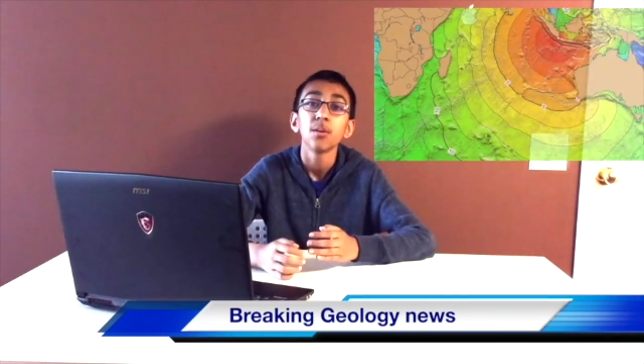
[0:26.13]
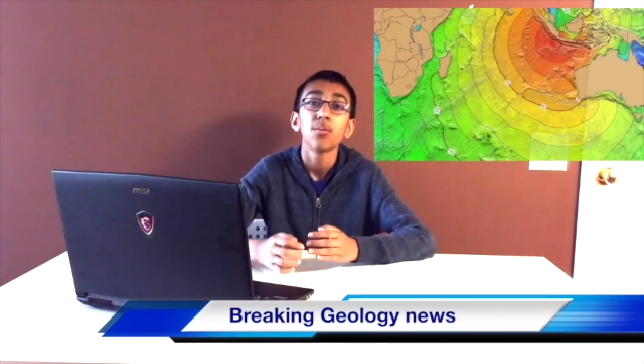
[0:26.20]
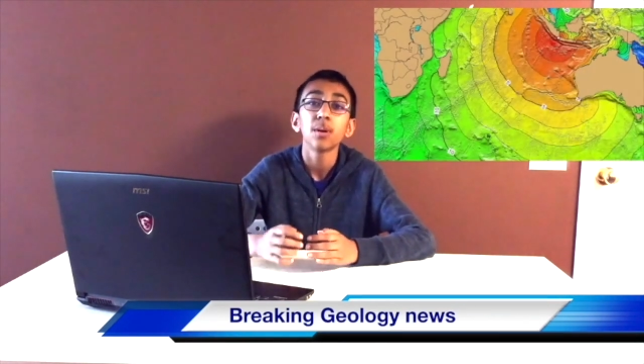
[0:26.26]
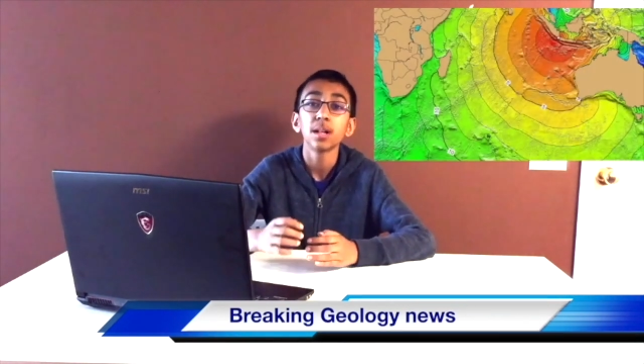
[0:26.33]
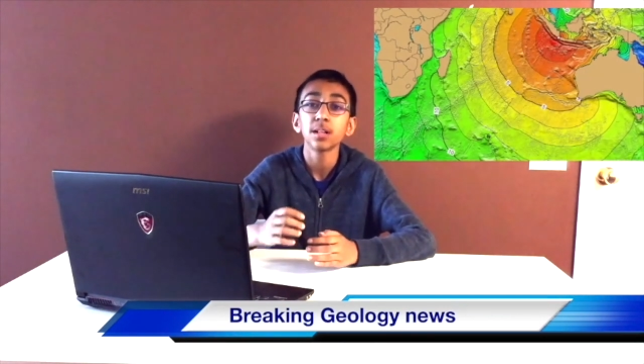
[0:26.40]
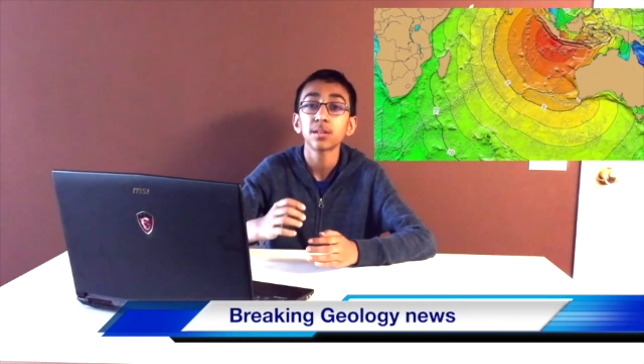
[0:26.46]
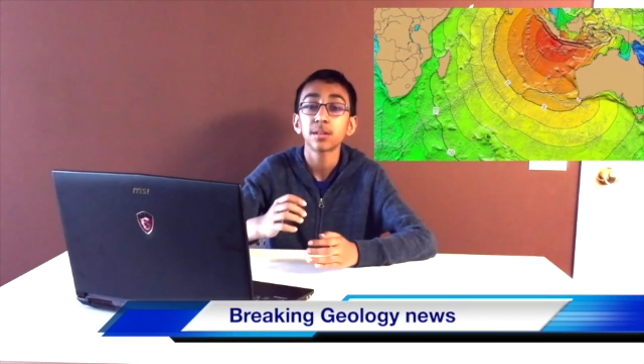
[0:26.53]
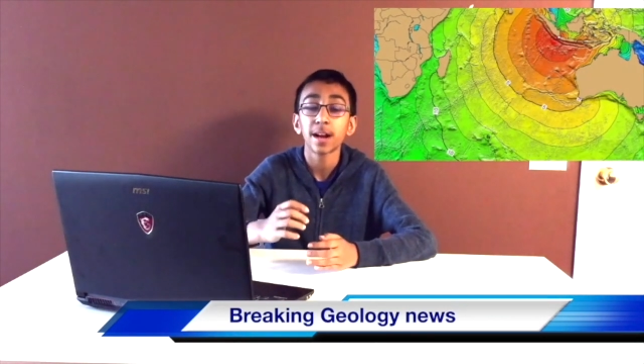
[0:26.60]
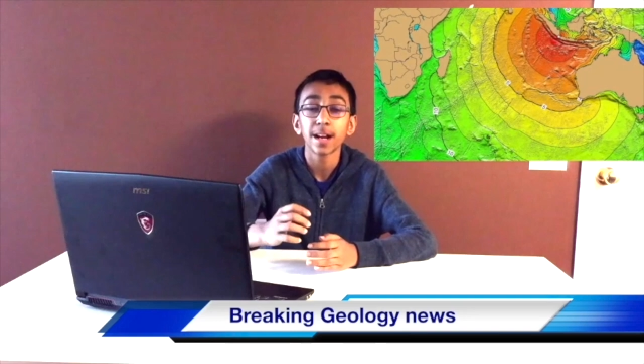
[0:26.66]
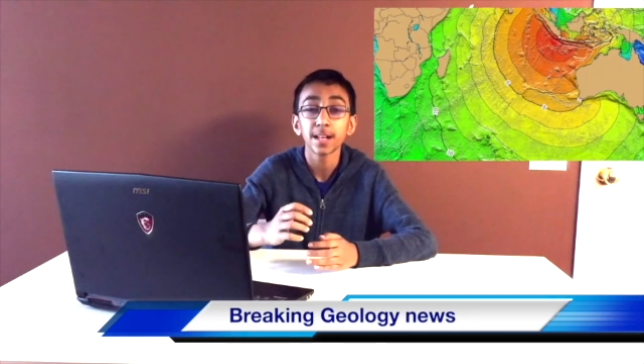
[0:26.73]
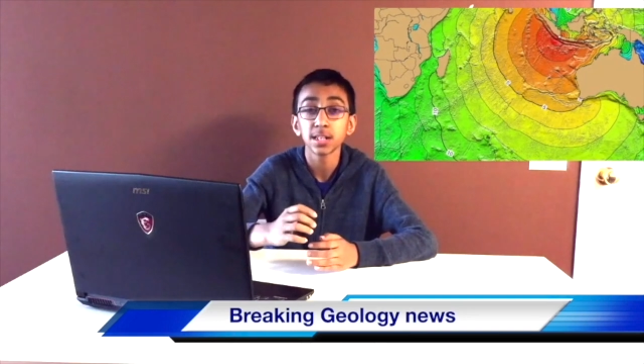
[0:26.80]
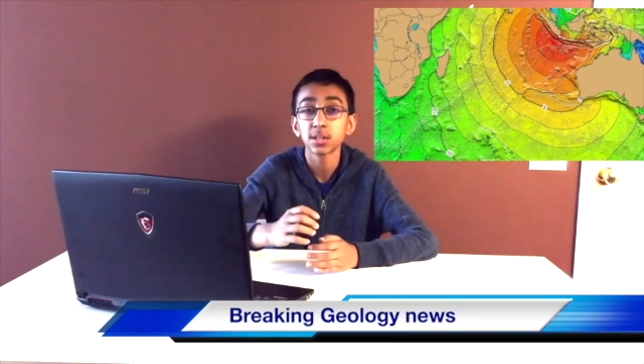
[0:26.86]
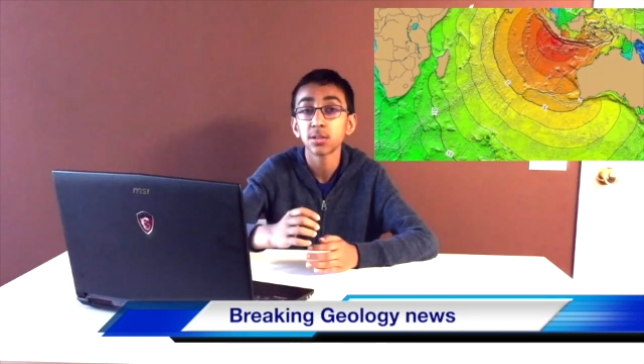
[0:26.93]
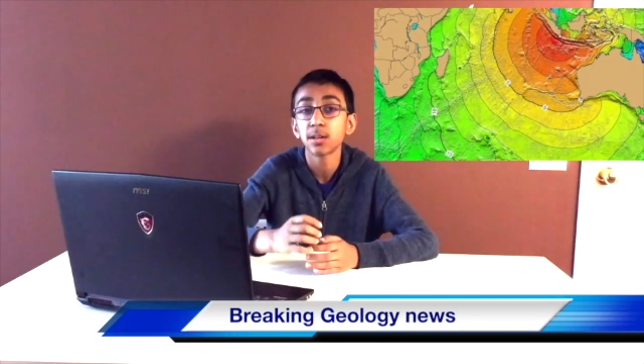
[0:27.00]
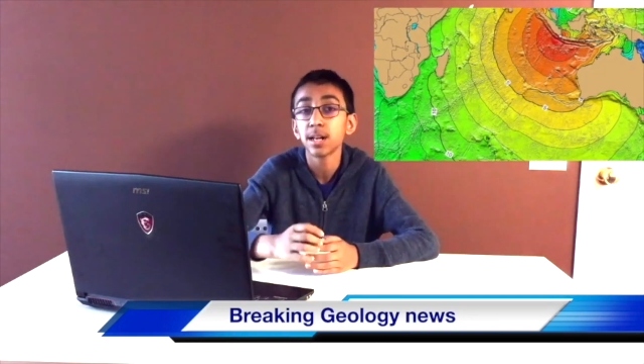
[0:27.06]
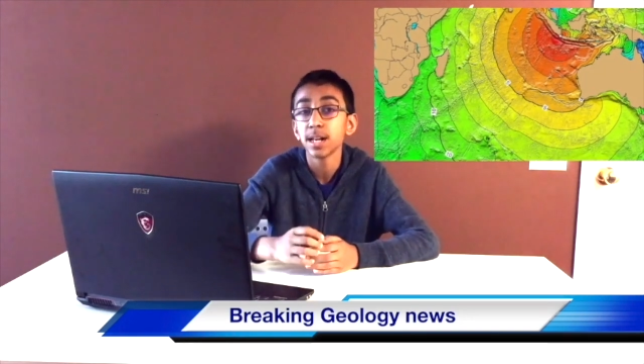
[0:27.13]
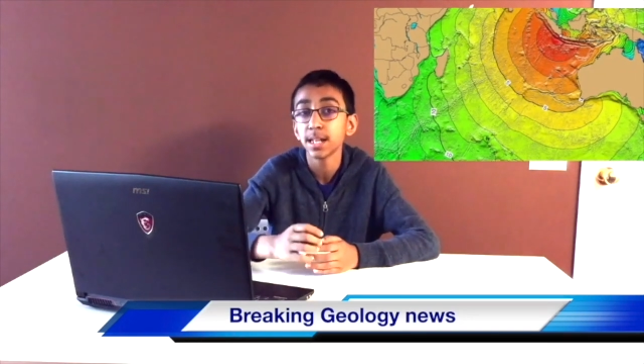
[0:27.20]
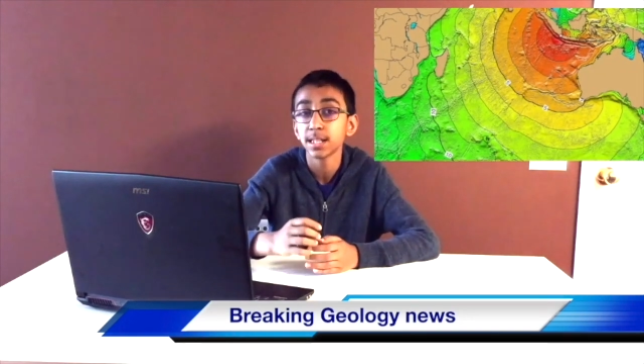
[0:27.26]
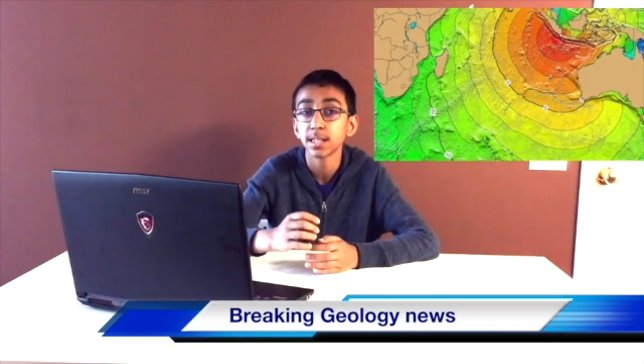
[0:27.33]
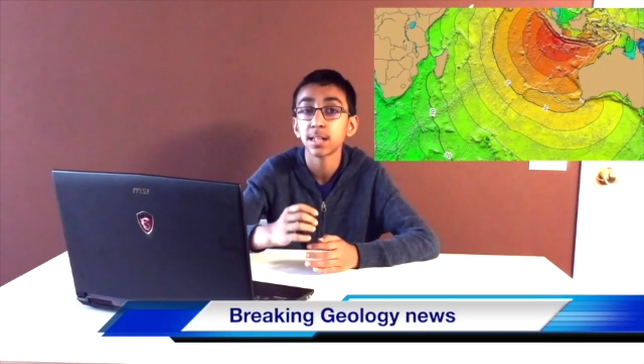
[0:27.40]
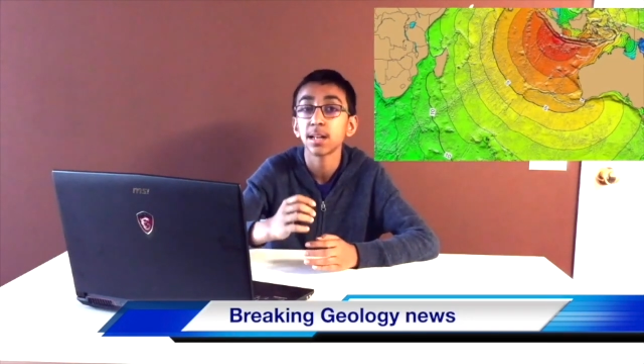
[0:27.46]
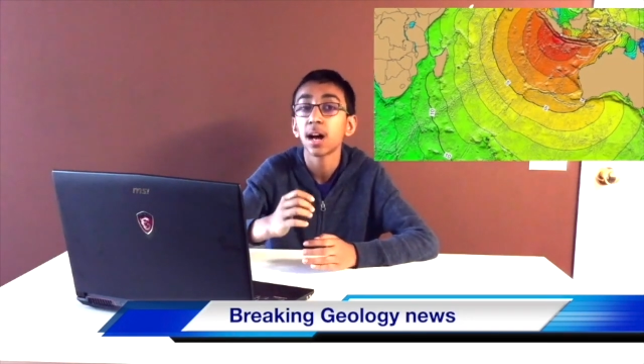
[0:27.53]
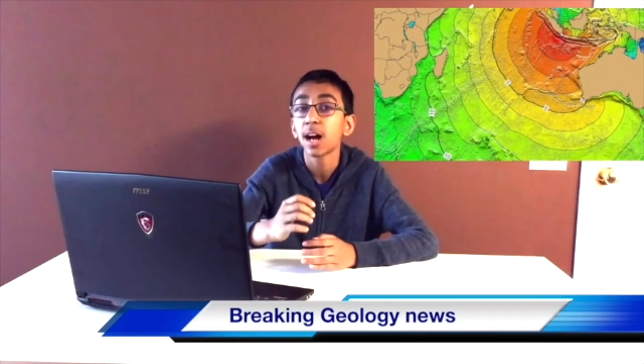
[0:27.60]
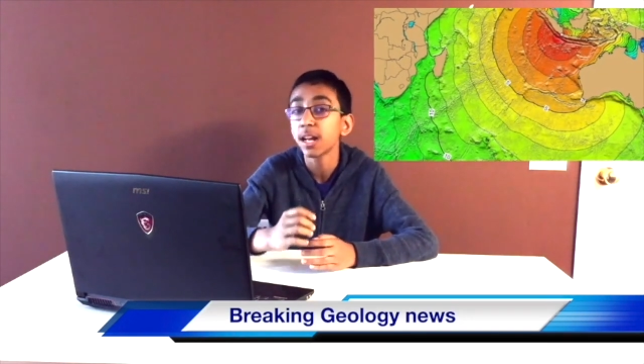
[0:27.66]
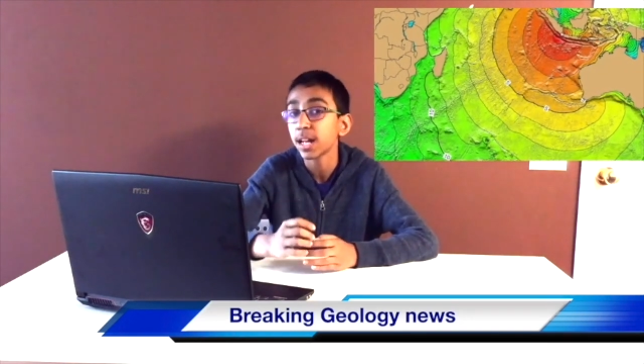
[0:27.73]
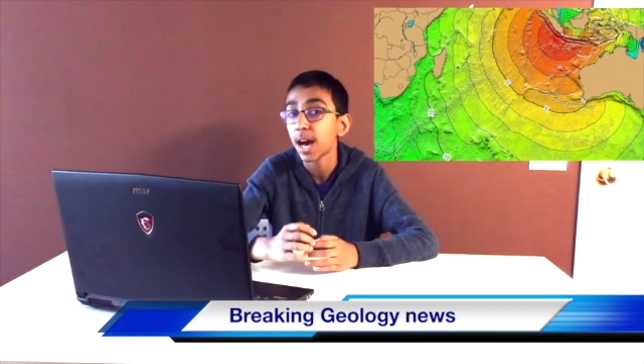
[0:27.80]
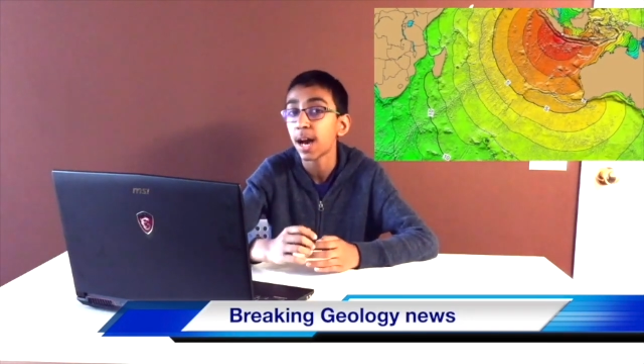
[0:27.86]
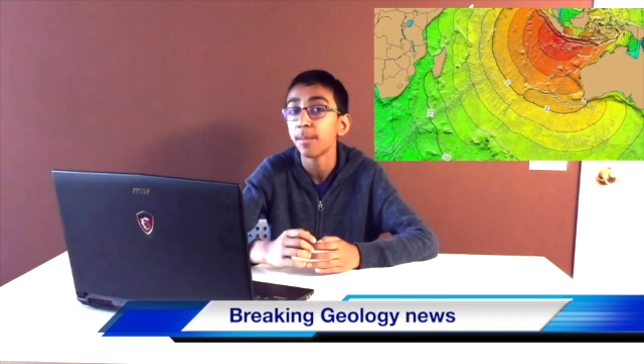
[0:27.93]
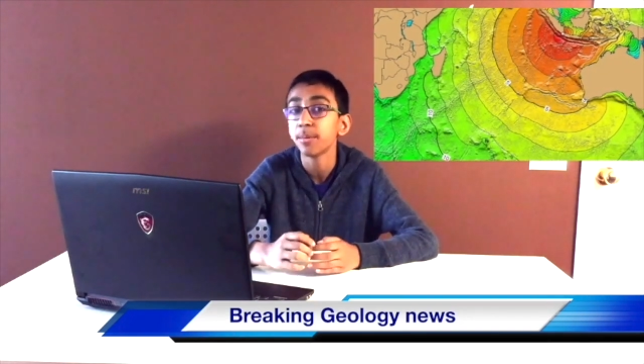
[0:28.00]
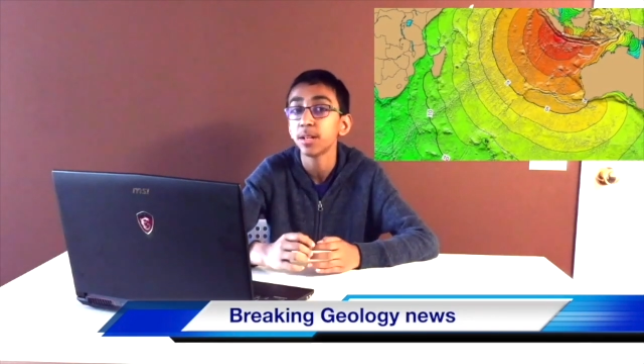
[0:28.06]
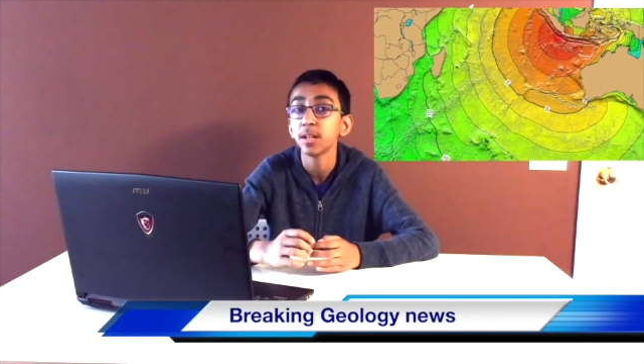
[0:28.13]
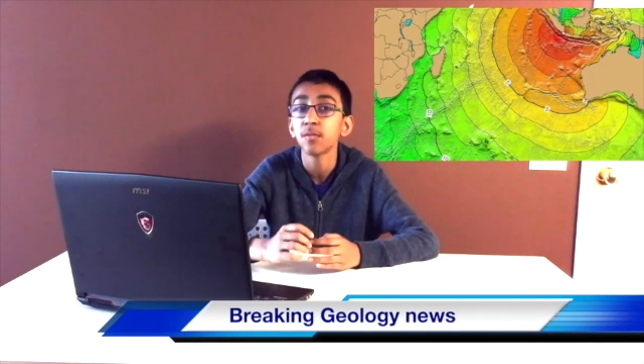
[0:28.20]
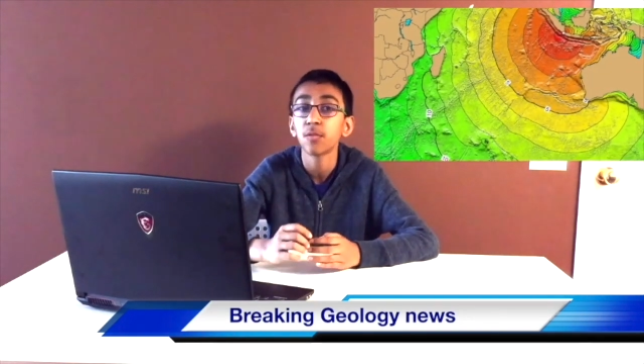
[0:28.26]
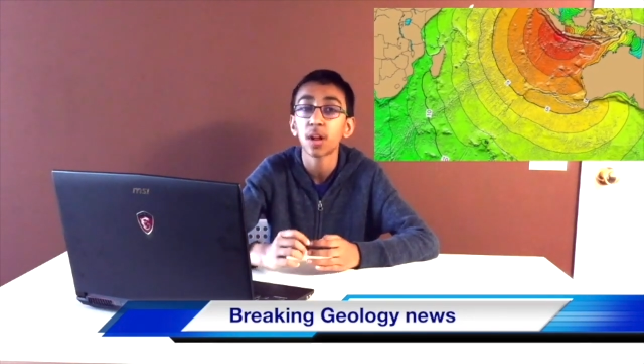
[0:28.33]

Well, Krakatoa is an uninhabited